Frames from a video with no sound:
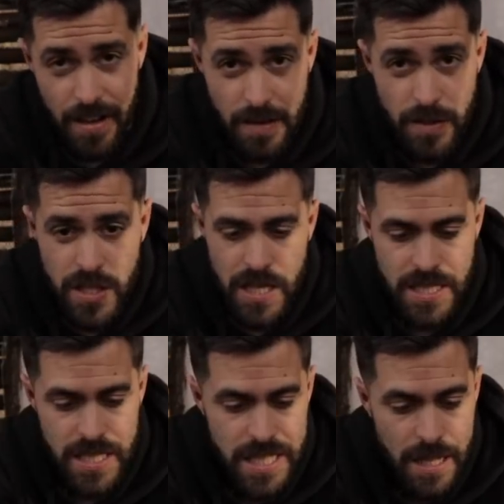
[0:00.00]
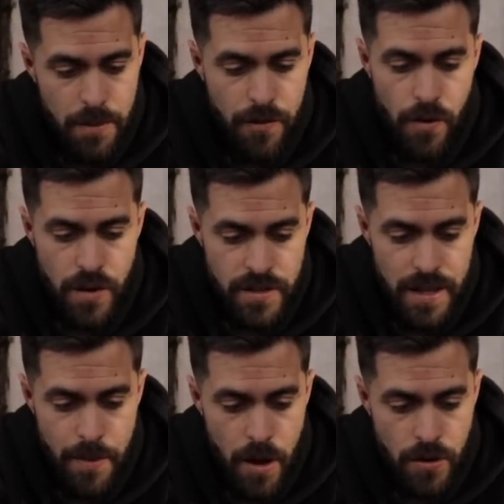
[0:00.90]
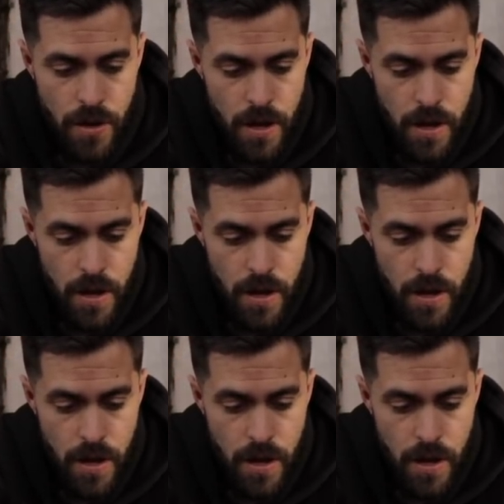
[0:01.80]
I've used it as a sling before in a demo